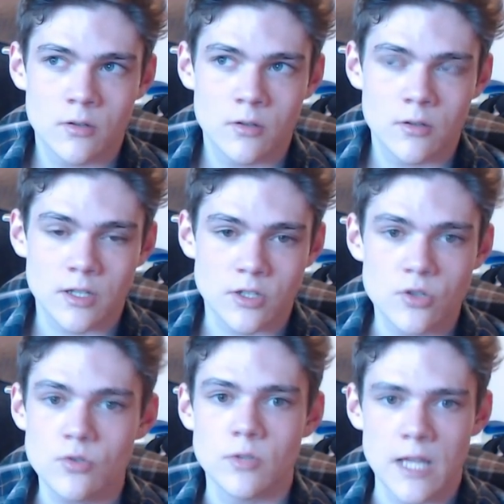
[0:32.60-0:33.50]
like
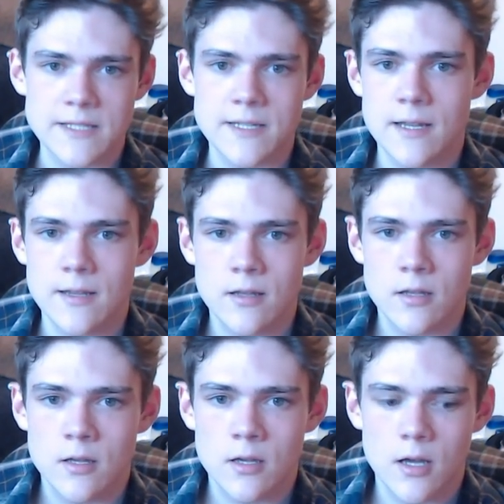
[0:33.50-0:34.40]
two last night.
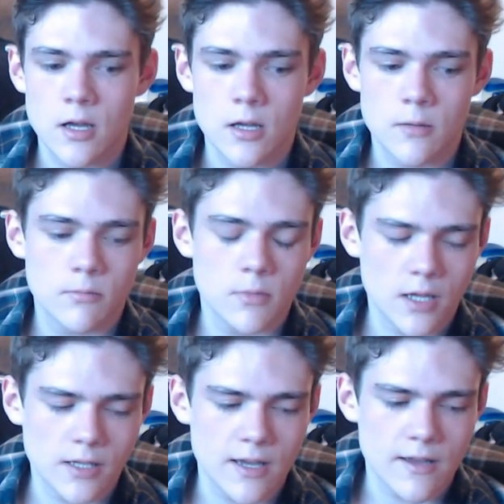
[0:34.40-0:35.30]
Um,
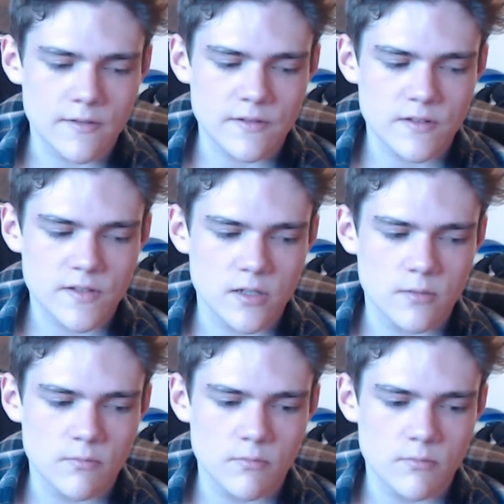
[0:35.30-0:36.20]
luckily, I have
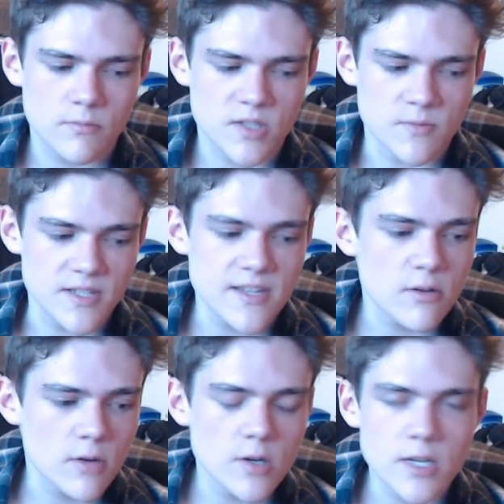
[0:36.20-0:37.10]
some some
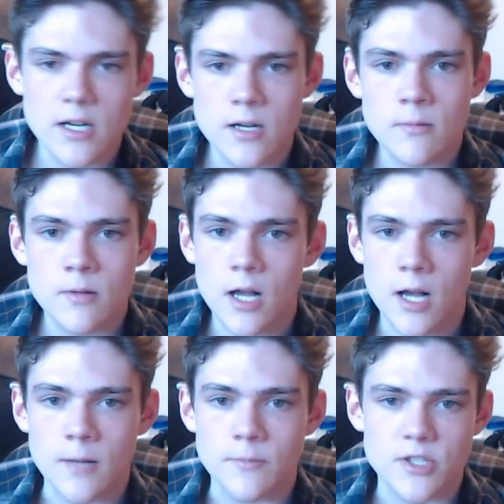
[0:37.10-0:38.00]
Quil here,
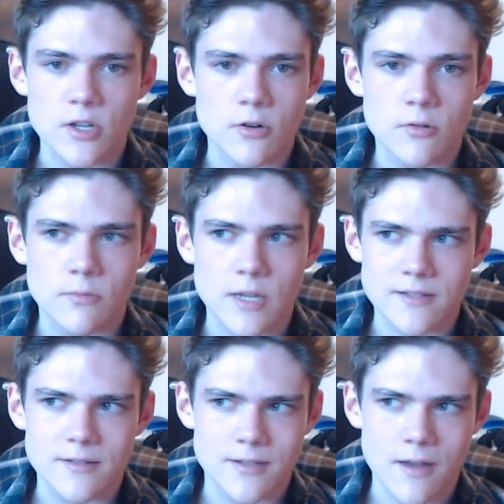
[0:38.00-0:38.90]
um, so
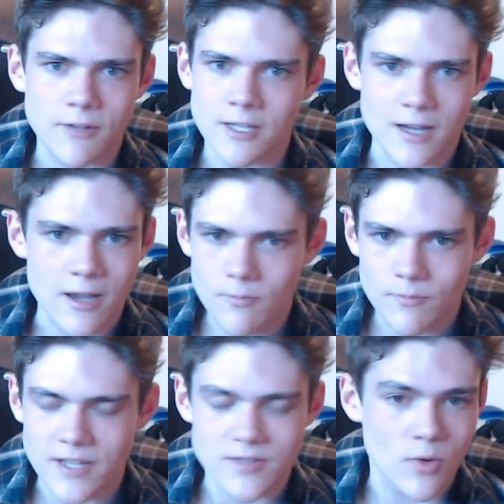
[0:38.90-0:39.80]
that's definitely going to help.
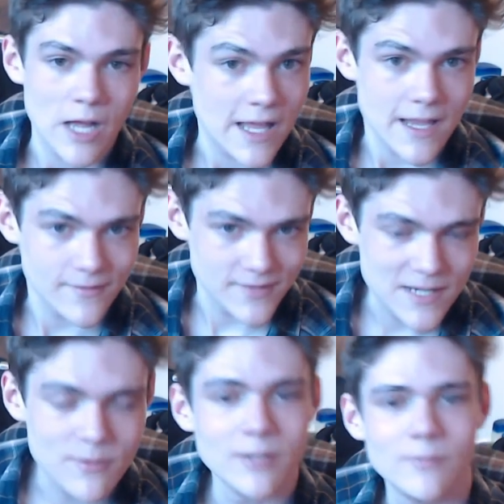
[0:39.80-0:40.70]
That's why I have
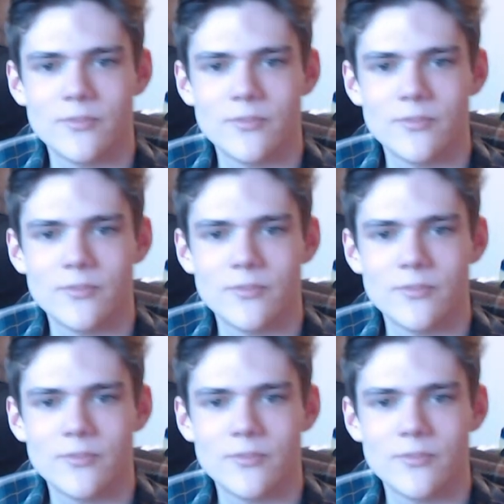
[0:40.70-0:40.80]
Quil for